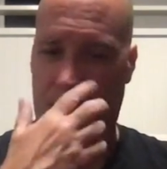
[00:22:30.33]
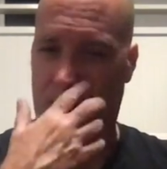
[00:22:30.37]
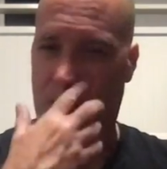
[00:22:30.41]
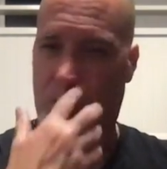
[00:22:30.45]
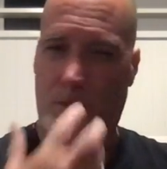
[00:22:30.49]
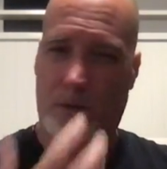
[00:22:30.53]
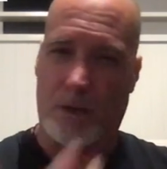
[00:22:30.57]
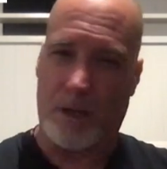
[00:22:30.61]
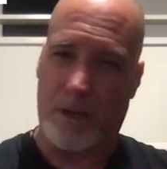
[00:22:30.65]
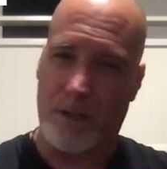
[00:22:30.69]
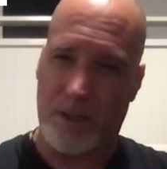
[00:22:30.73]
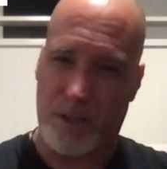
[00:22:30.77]
Do
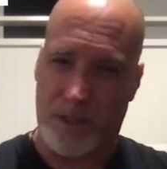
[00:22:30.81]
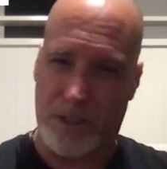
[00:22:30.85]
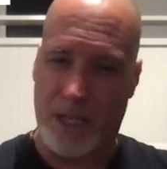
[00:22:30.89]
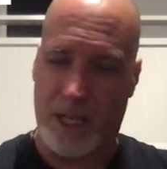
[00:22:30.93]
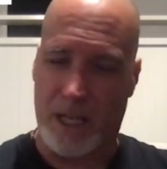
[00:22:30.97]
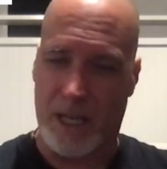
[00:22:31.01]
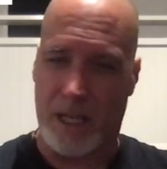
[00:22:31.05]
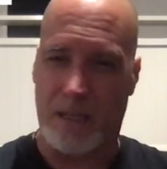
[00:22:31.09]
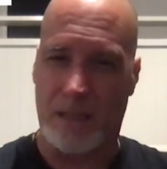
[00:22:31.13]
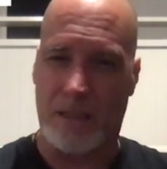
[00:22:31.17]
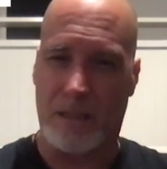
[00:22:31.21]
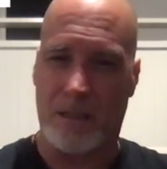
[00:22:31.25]
you
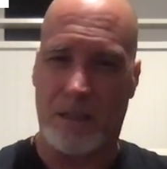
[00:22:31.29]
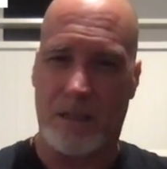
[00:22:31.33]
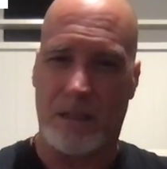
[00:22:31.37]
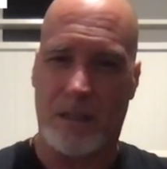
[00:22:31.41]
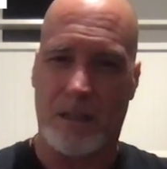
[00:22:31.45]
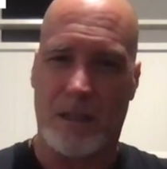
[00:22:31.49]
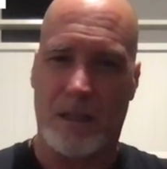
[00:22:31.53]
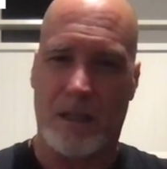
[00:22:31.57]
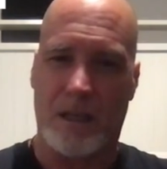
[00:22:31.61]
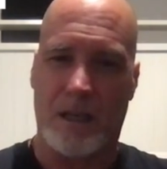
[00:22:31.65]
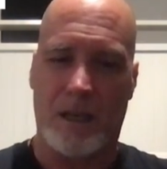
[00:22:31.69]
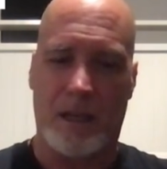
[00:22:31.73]
understand?
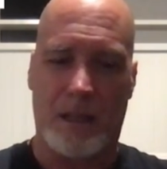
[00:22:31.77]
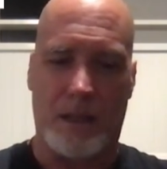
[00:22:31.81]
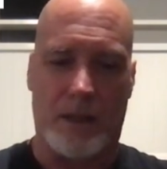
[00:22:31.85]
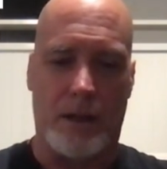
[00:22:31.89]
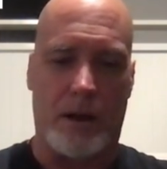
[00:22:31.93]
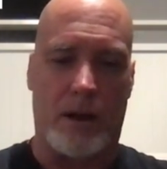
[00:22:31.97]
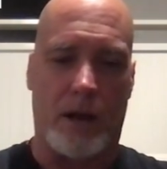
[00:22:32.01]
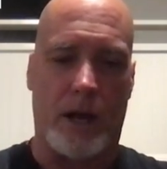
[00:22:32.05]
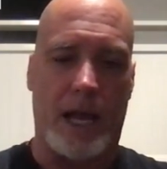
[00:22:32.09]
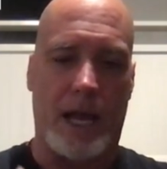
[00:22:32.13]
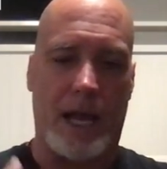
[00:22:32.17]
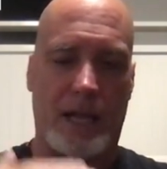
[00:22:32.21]

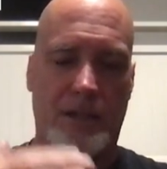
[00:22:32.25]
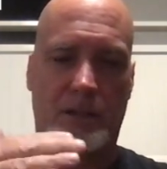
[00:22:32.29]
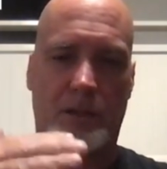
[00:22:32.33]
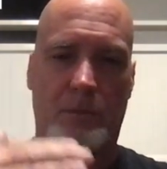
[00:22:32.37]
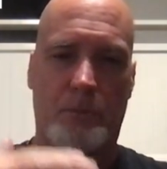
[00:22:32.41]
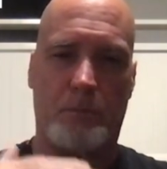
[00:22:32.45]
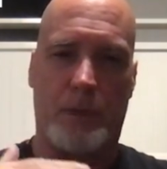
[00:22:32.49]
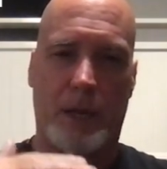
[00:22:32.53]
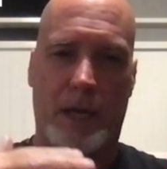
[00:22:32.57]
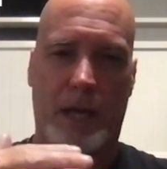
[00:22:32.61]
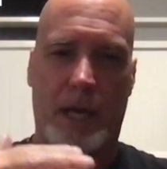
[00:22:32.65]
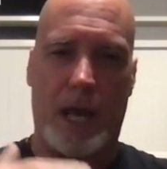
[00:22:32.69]
There
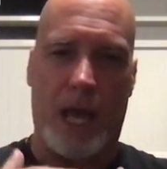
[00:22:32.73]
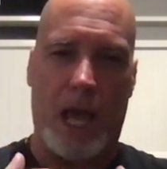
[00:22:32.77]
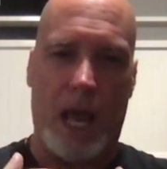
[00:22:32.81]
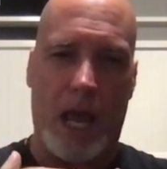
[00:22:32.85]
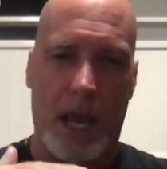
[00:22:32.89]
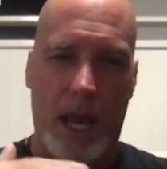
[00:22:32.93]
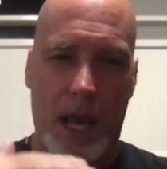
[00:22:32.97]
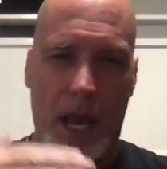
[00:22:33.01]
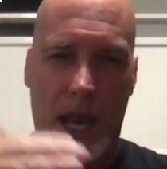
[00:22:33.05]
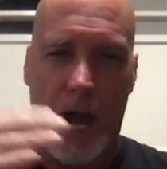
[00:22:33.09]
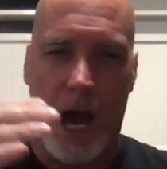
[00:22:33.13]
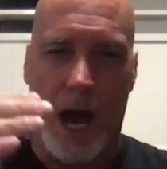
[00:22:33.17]
hasn't been
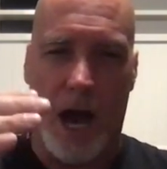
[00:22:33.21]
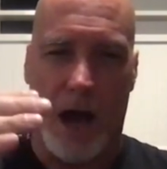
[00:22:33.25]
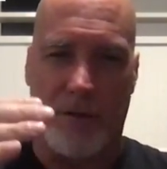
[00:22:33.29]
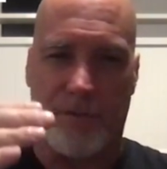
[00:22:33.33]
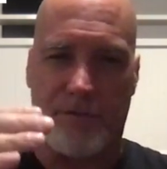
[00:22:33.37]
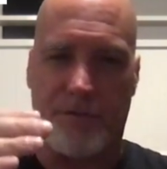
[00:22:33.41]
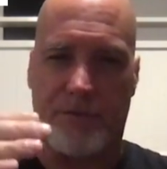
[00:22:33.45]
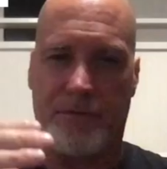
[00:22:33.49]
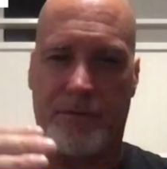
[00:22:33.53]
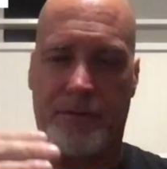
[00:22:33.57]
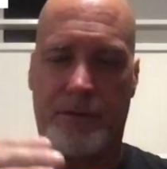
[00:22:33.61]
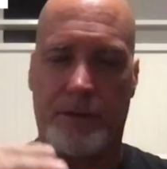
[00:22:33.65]

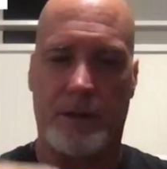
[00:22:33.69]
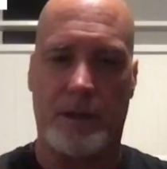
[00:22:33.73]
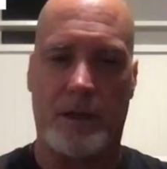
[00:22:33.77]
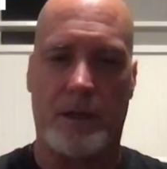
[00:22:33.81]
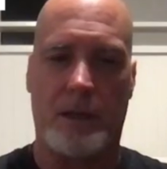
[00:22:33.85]
enough.